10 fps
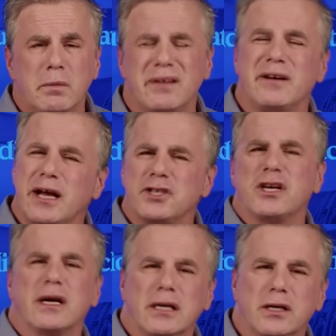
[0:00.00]
Well, they're not
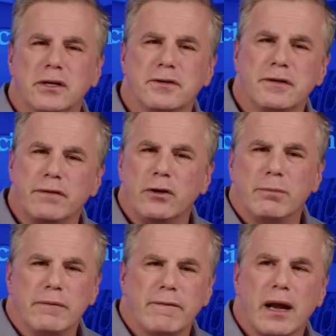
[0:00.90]
shocking to those of you
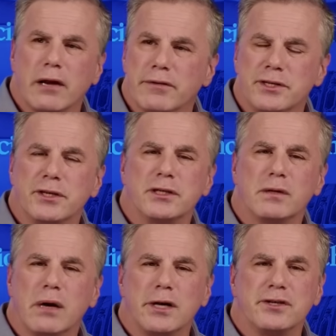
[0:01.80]
who've been following
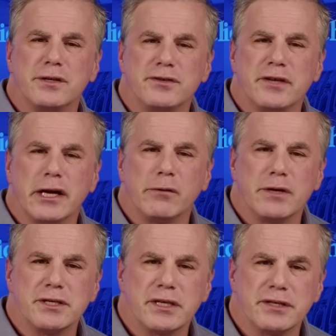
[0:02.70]
Judicial Watch and these
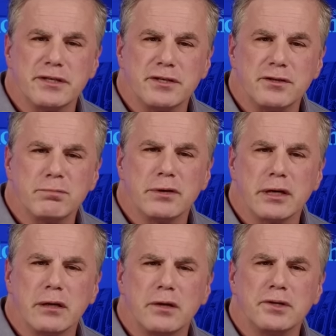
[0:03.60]
January 6 issues
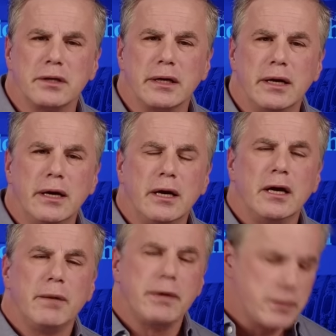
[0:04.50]
pretty closely,
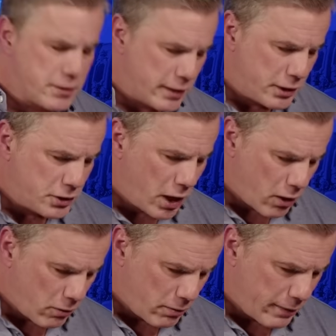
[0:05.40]
because they
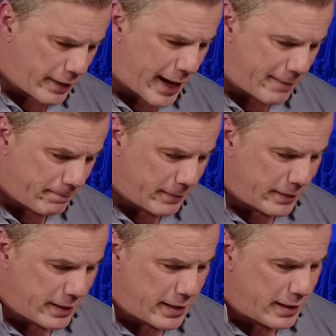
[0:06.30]
show that
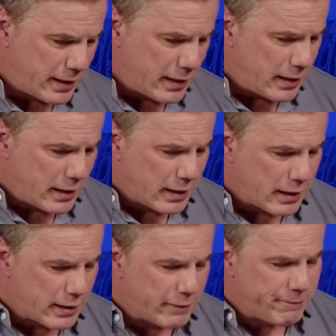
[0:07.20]
the
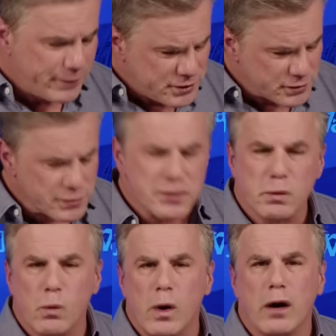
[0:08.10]
uh, officials
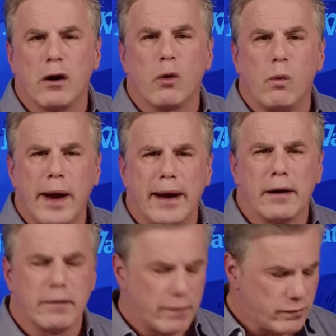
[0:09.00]
were
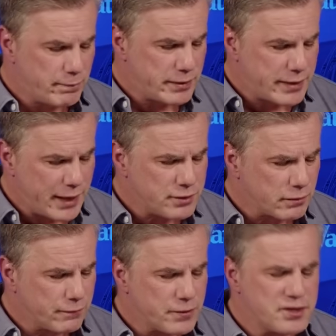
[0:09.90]
aware of the
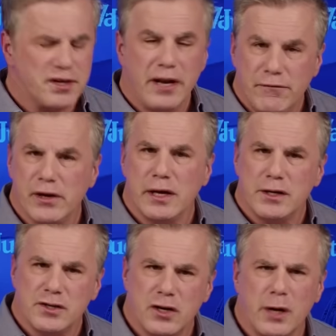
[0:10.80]
potential for a significant
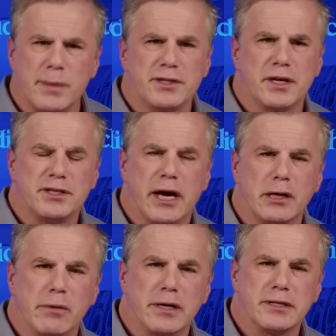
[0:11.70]
disturbance on
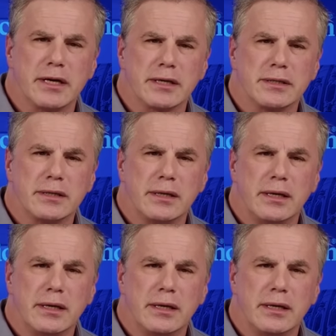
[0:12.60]
January 6.